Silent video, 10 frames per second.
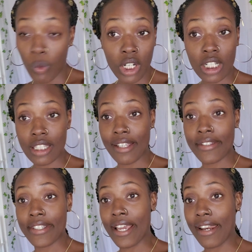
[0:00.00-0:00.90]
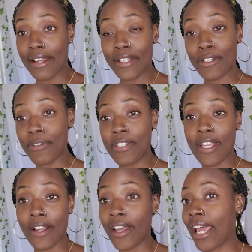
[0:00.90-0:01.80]
One of the things that I need to
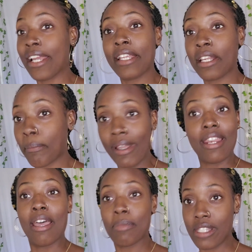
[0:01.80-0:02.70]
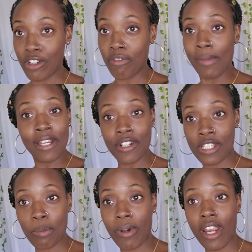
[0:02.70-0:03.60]
restock on, I need it my damn self. My
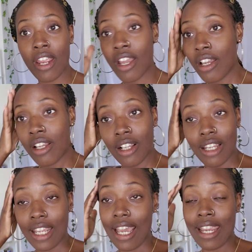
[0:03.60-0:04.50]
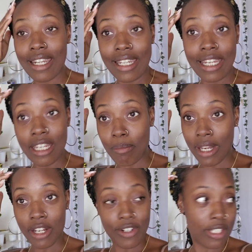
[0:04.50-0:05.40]
hairspray. Like, I need my
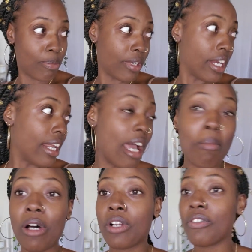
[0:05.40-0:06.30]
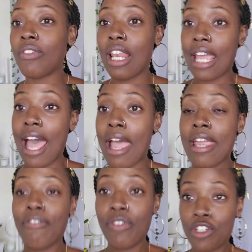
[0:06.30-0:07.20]
hairspray, and I'm out of, like,
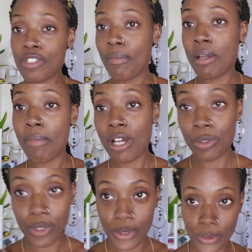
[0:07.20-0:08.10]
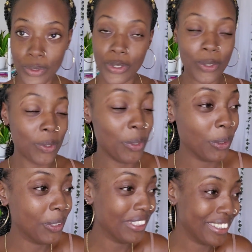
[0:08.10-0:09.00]
I finished my bottle too. So
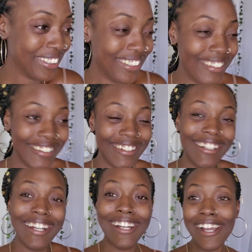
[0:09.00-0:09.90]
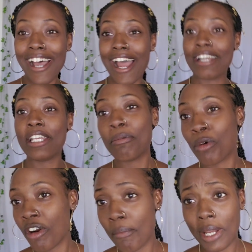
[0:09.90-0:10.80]
I need
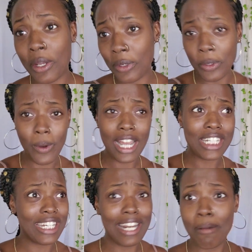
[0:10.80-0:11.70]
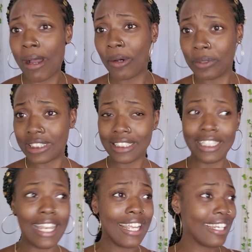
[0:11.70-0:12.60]
more of my yoni wash, and I'm out.
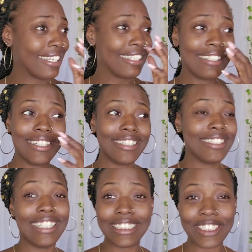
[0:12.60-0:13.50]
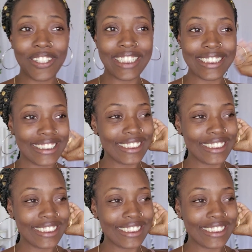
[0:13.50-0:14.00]
Like, it's crazy.